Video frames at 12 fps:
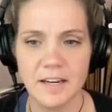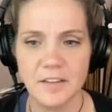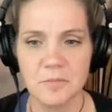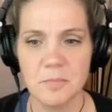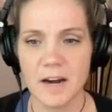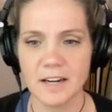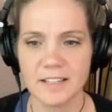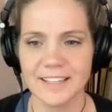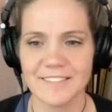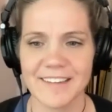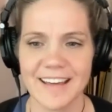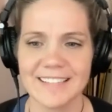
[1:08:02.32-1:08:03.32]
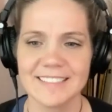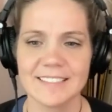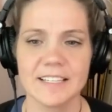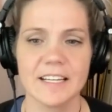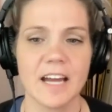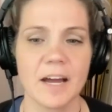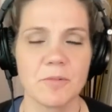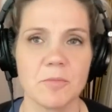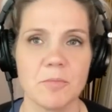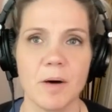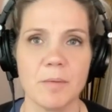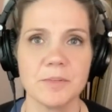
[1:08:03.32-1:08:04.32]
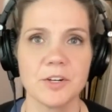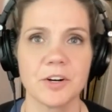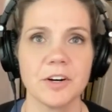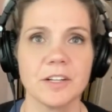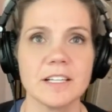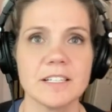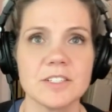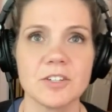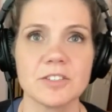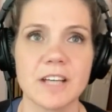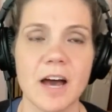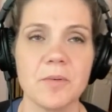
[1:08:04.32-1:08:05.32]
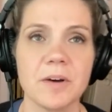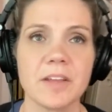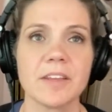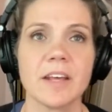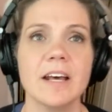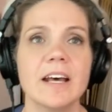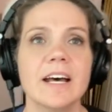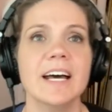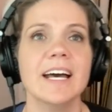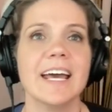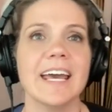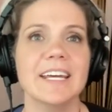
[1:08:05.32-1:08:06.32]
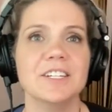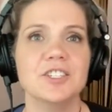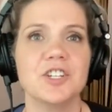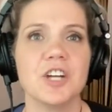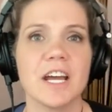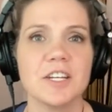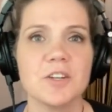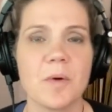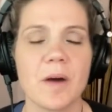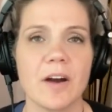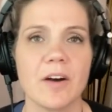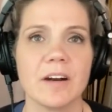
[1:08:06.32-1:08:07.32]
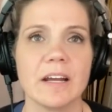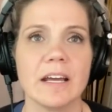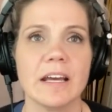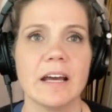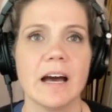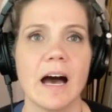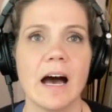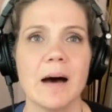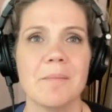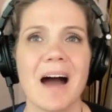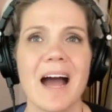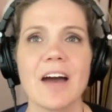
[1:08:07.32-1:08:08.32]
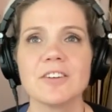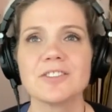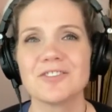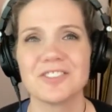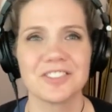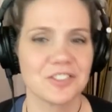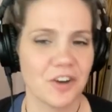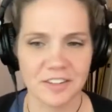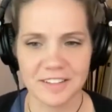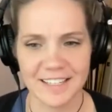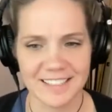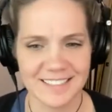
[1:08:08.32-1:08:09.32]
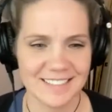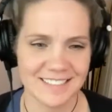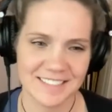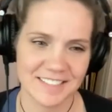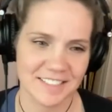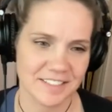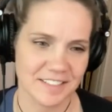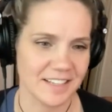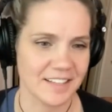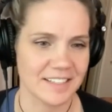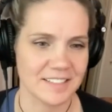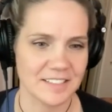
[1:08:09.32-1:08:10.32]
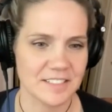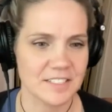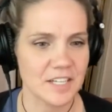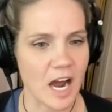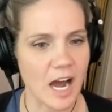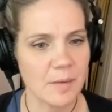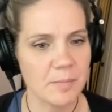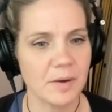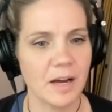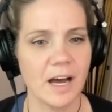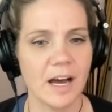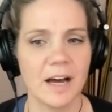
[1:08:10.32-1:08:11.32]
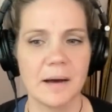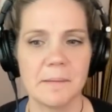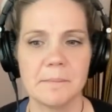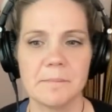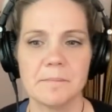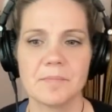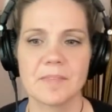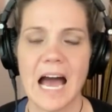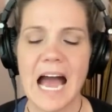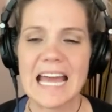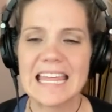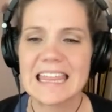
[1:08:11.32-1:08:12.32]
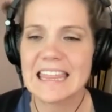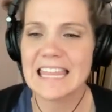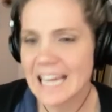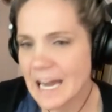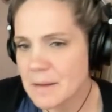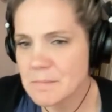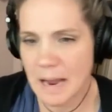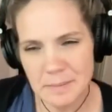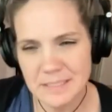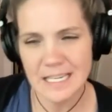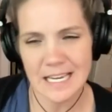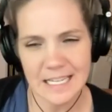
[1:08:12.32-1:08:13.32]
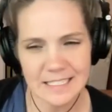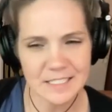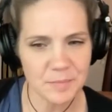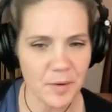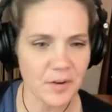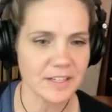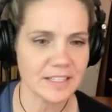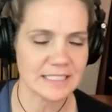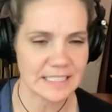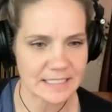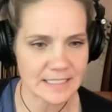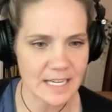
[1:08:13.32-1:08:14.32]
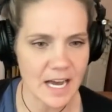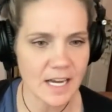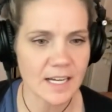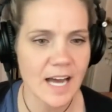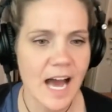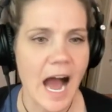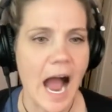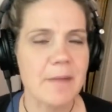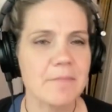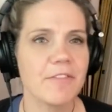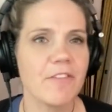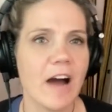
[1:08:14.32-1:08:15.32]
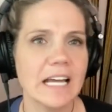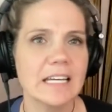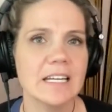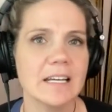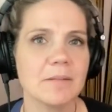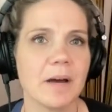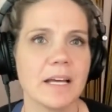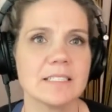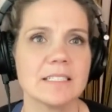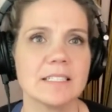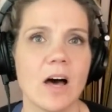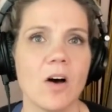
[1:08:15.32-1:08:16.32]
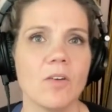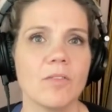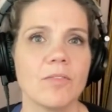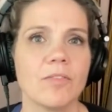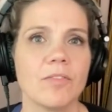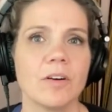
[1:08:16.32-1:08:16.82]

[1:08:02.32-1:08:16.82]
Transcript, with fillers: another medical event. I won't bum your listeners out with in January. Um, I also just start things and, and then stop. Um, I think I might be taking this party to TikTok. I'm finding myself